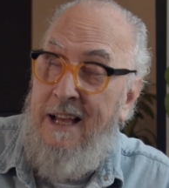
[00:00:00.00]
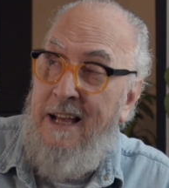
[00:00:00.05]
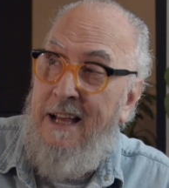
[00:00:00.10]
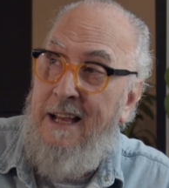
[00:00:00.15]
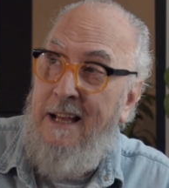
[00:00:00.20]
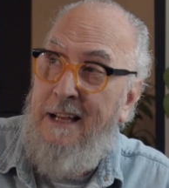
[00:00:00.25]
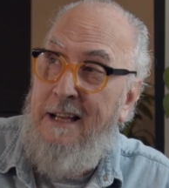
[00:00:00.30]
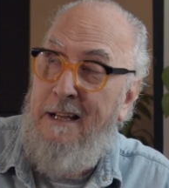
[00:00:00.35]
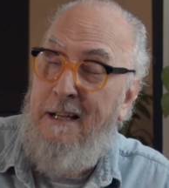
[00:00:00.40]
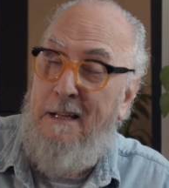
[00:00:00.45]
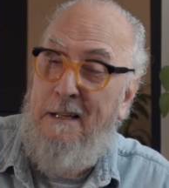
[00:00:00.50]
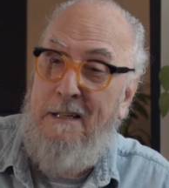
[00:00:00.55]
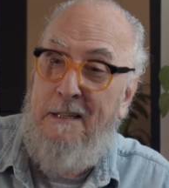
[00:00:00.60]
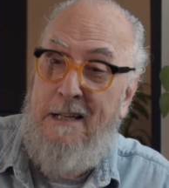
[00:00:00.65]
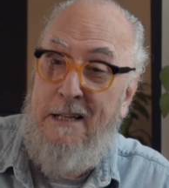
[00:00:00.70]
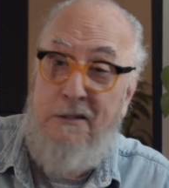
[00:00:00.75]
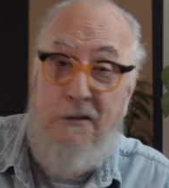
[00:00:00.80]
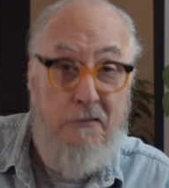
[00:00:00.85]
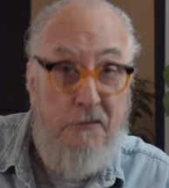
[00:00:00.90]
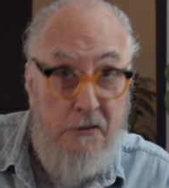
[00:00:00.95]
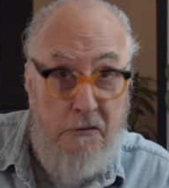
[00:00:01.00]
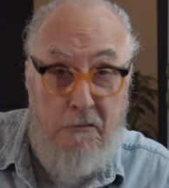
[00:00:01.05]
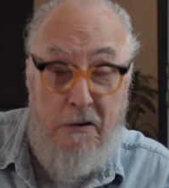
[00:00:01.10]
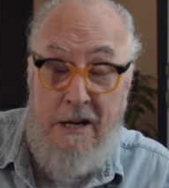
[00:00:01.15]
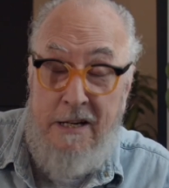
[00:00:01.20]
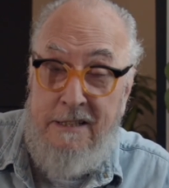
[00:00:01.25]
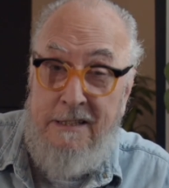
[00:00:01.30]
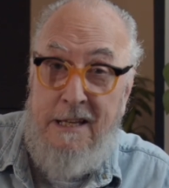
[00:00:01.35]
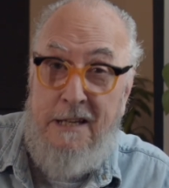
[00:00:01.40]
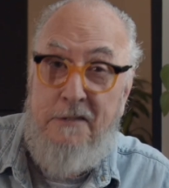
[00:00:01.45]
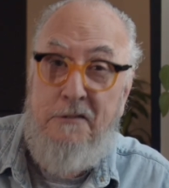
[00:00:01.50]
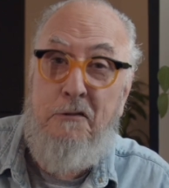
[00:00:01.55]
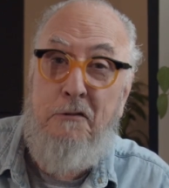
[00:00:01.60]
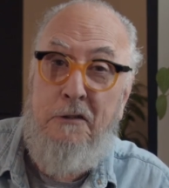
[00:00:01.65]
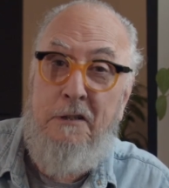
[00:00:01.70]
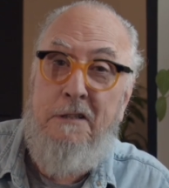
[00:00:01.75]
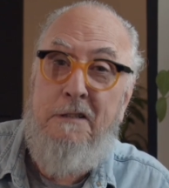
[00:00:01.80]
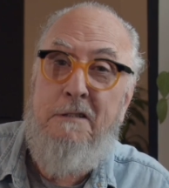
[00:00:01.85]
I don't regret it, actually.